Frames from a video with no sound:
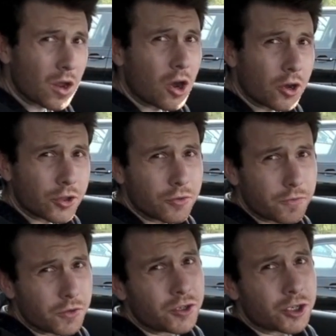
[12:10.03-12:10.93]
All you
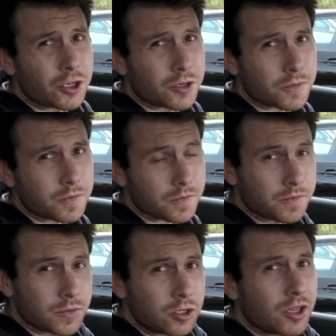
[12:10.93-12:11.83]
future
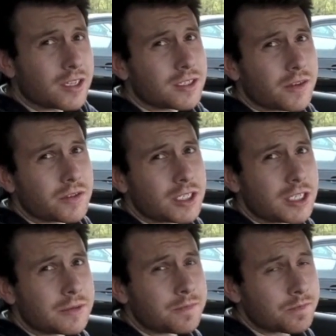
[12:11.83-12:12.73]

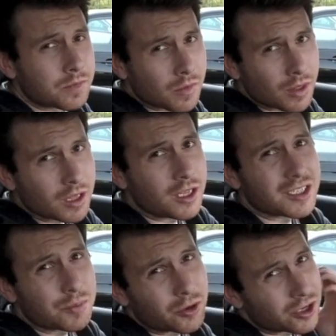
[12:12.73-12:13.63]
2017 Kia
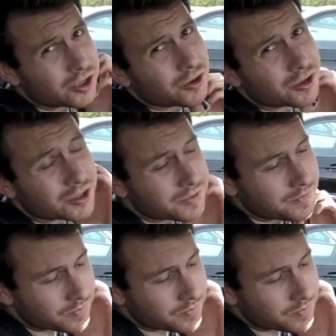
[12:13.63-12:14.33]
Sportage owners,